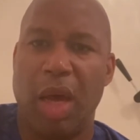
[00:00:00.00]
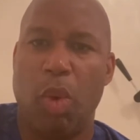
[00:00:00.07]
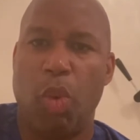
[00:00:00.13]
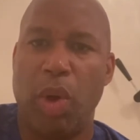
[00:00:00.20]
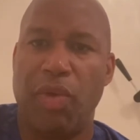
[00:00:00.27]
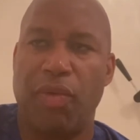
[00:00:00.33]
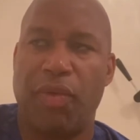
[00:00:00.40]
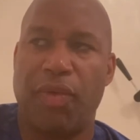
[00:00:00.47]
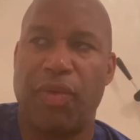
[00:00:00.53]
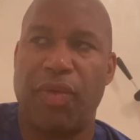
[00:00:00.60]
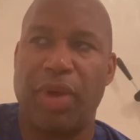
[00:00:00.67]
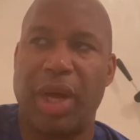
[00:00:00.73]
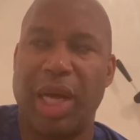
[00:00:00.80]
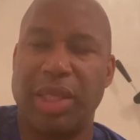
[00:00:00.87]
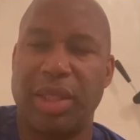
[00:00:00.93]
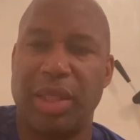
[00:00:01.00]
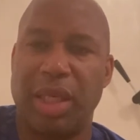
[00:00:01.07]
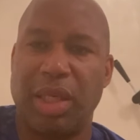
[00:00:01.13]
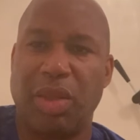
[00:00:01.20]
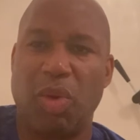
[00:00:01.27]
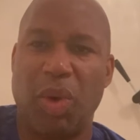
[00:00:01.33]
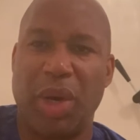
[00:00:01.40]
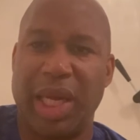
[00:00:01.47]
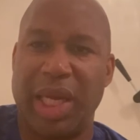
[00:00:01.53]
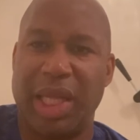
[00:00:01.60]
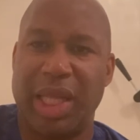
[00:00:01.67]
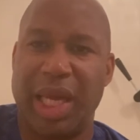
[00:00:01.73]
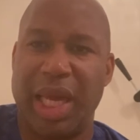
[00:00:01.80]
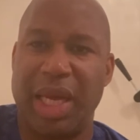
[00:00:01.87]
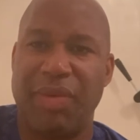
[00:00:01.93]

with Hudson Odoi there.